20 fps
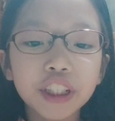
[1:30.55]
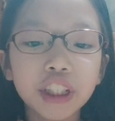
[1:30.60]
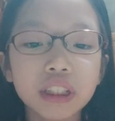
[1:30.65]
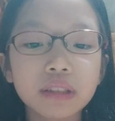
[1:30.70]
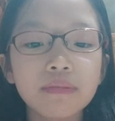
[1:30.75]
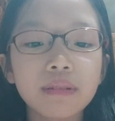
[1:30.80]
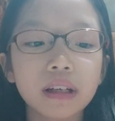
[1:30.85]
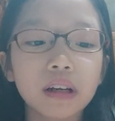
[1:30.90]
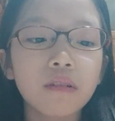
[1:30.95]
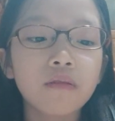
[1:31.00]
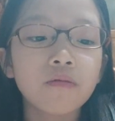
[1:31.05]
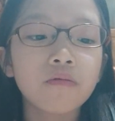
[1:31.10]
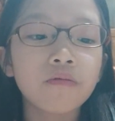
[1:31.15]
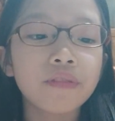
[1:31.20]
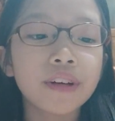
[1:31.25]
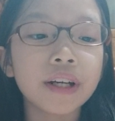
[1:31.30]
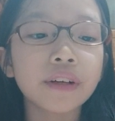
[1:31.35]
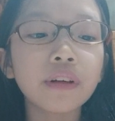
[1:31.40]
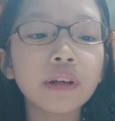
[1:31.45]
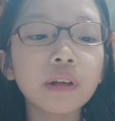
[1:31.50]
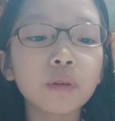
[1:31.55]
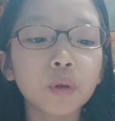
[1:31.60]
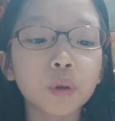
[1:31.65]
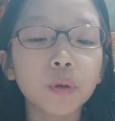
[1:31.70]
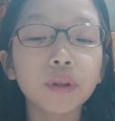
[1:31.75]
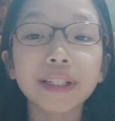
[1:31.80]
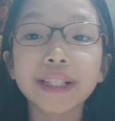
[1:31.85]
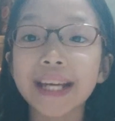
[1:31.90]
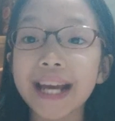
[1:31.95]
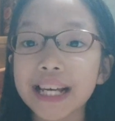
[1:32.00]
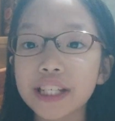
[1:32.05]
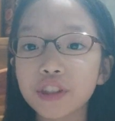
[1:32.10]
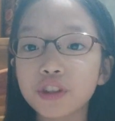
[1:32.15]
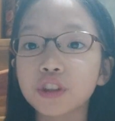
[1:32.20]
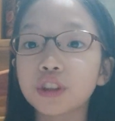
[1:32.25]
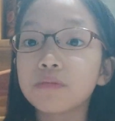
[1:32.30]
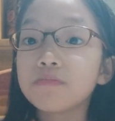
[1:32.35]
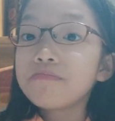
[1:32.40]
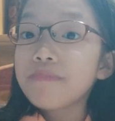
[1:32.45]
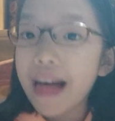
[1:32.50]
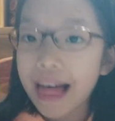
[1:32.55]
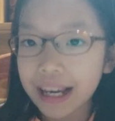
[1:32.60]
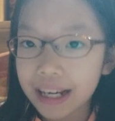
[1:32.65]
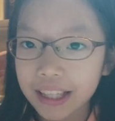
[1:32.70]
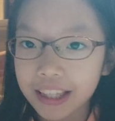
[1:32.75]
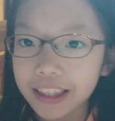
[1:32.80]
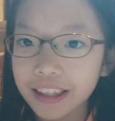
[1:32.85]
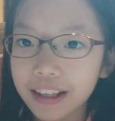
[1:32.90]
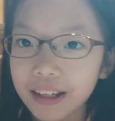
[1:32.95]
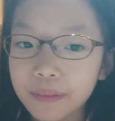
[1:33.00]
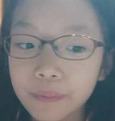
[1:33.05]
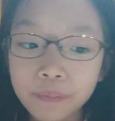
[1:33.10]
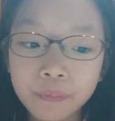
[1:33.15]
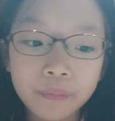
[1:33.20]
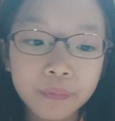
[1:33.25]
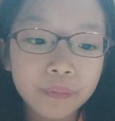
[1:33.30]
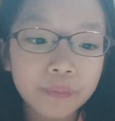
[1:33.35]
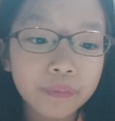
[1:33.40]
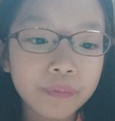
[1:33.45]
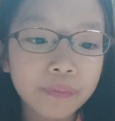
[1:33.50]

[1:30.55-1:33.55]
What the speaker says: just made a very rude gesture back at them.